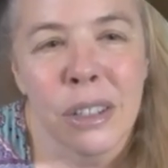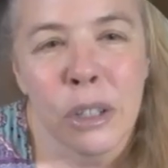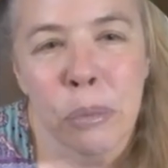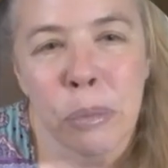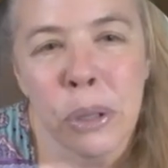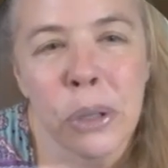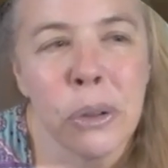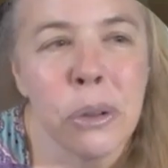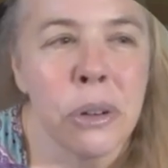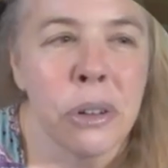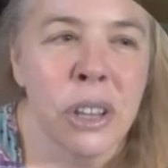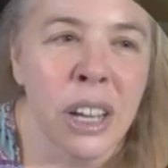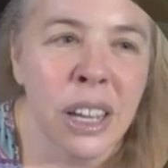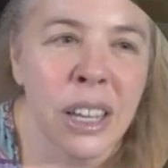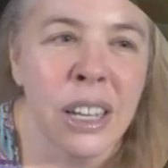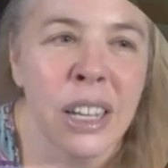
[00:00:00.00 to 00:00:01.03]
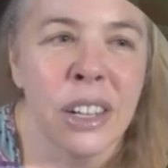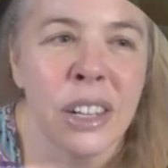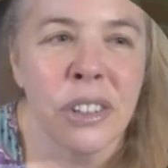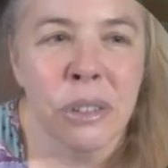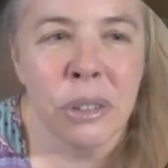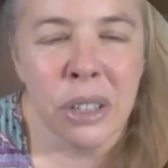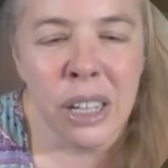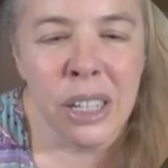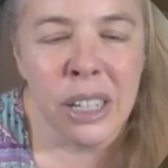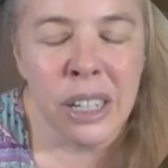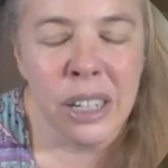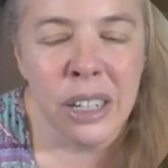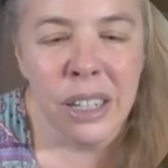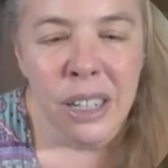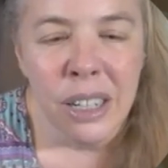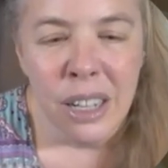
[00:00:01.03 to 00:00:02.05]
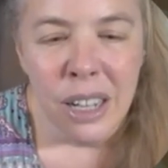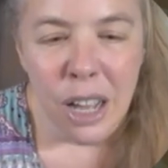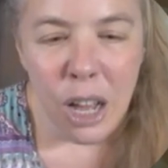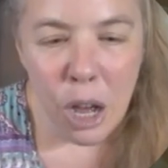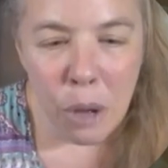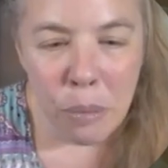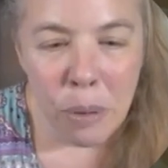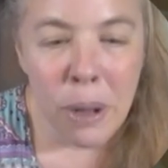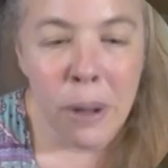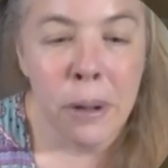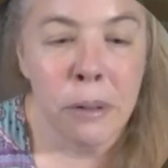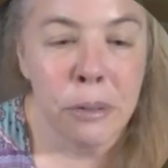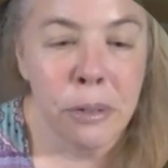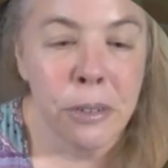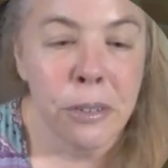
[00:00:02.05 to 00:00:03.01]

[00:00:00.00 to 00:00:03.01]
brood or the honey to align above,